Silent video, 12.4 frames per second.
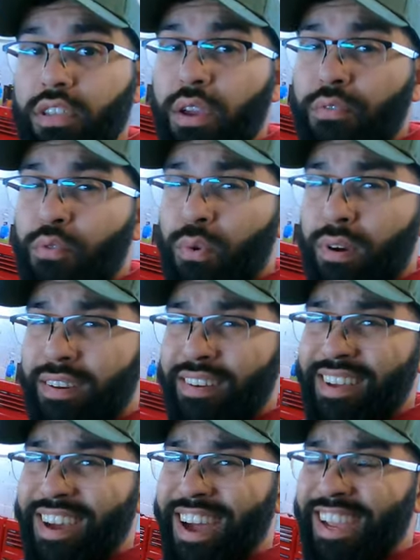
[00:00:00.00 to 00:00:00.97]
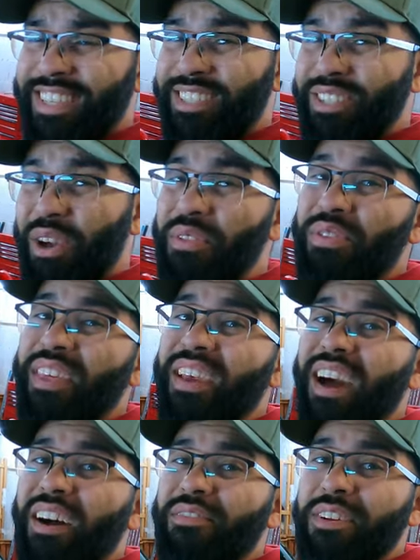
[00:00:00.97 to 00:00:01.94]
So everyone, I don't
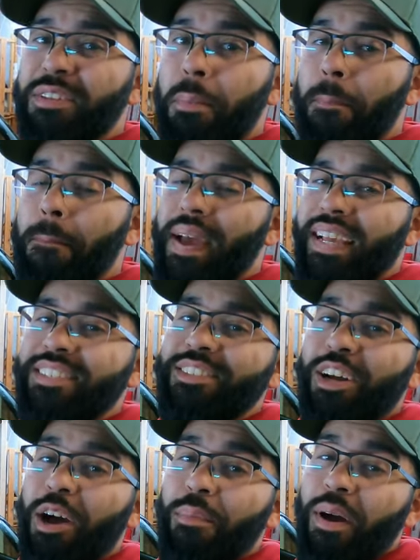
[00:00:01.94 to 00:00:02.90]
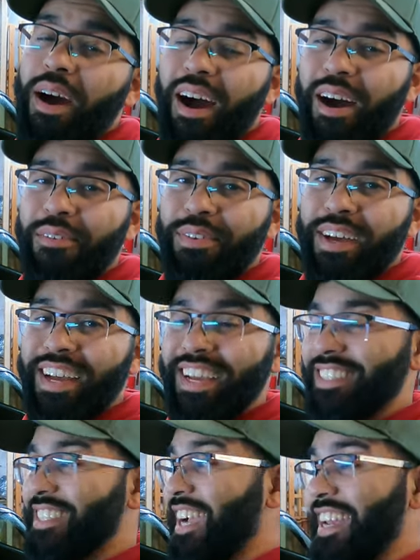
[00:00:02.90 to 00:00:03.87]
think I've done the best job of
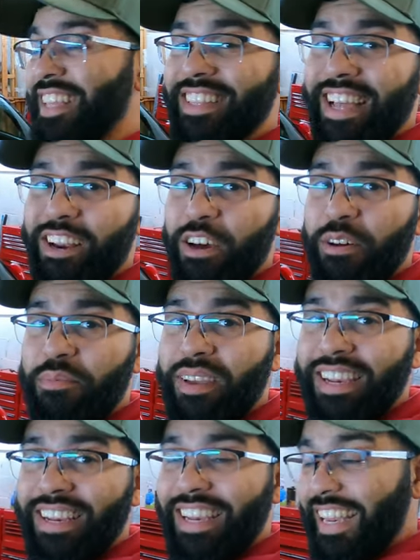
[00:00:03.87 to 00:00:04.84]
tidying that up and